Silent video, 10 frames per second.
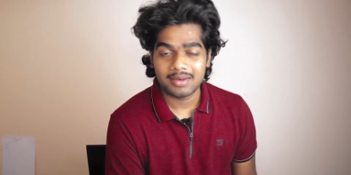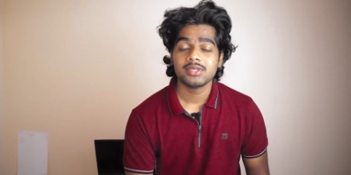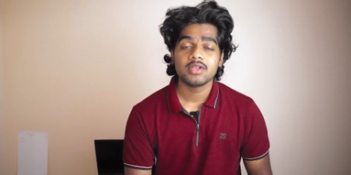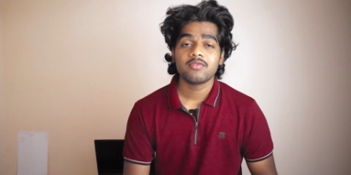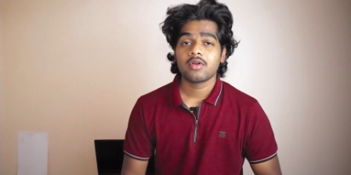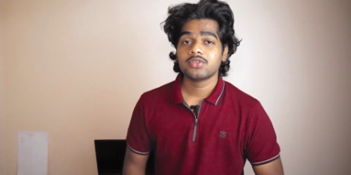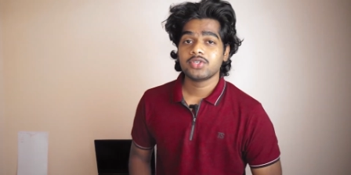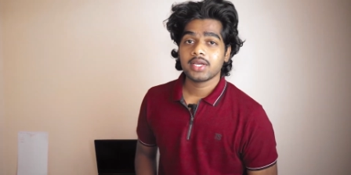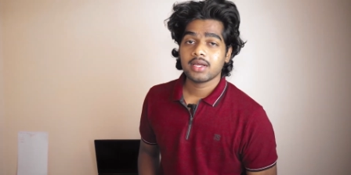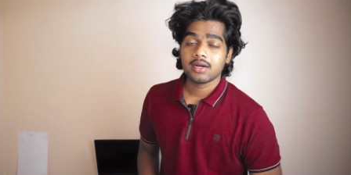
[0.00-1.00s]
Myself
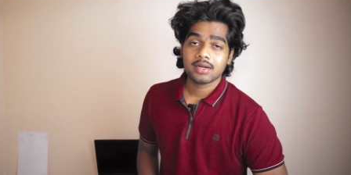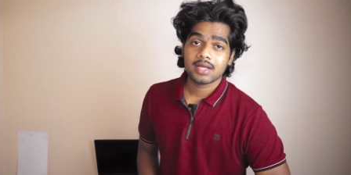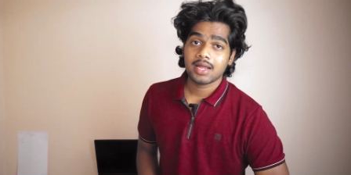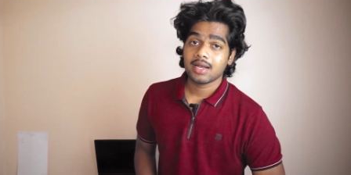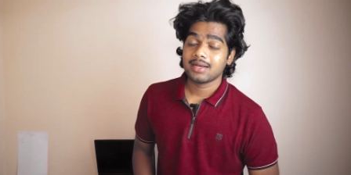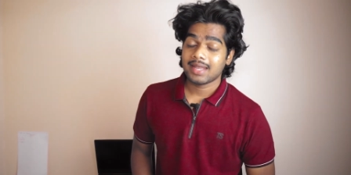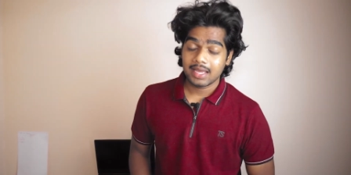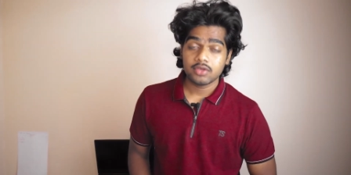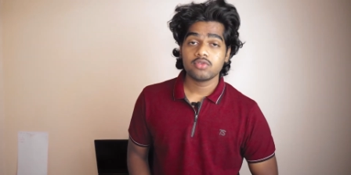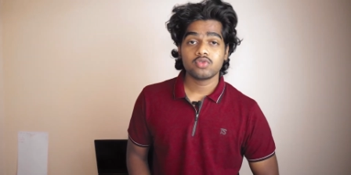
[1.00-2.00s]
Rajshaker, and
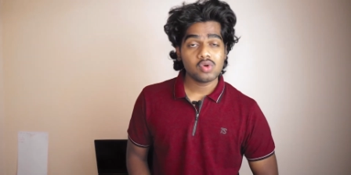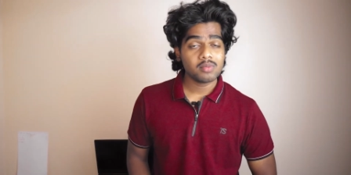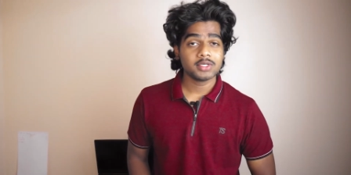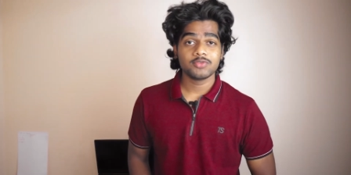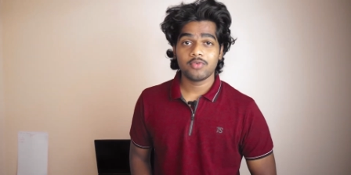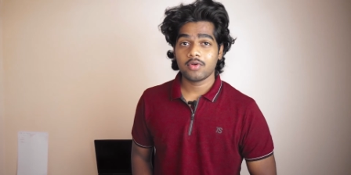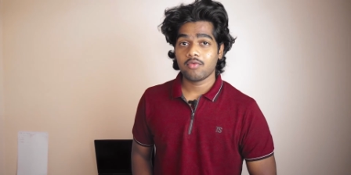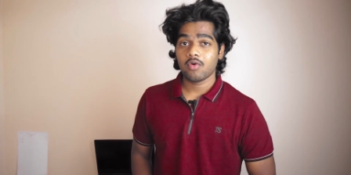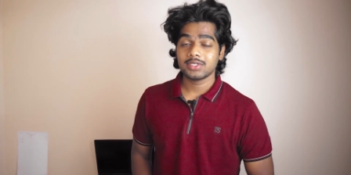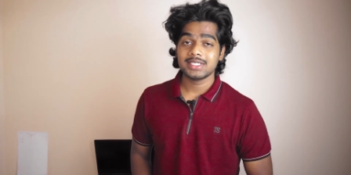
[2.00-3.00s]
thank you so much for
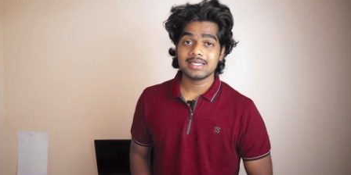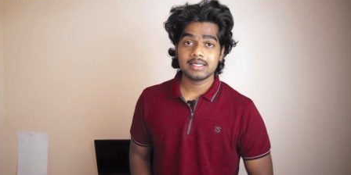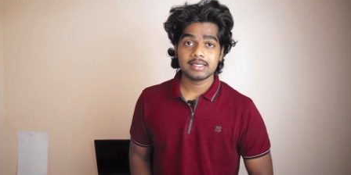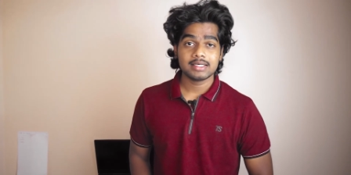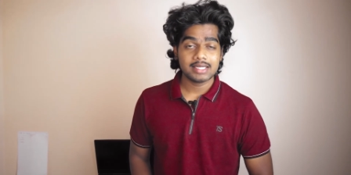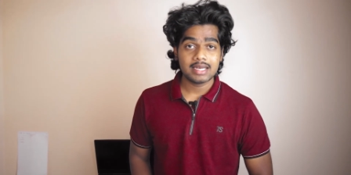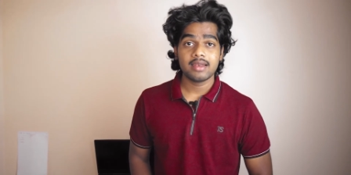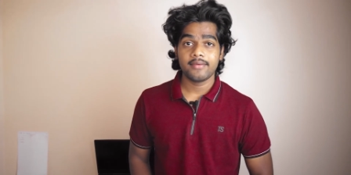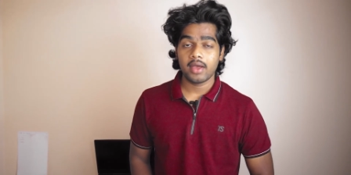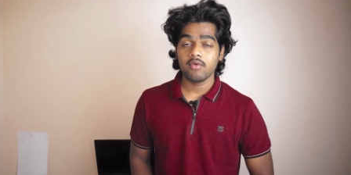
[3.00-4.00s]
watching till
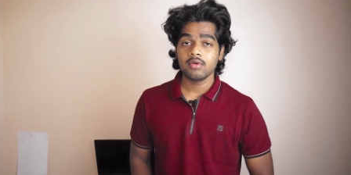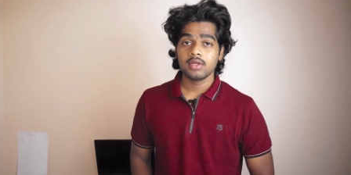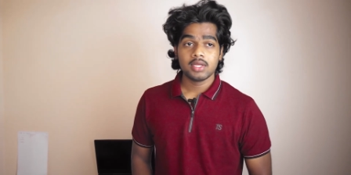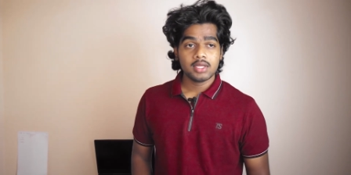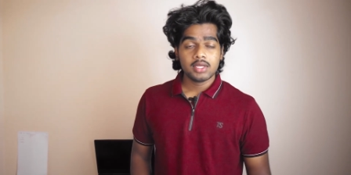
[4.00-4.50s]
now.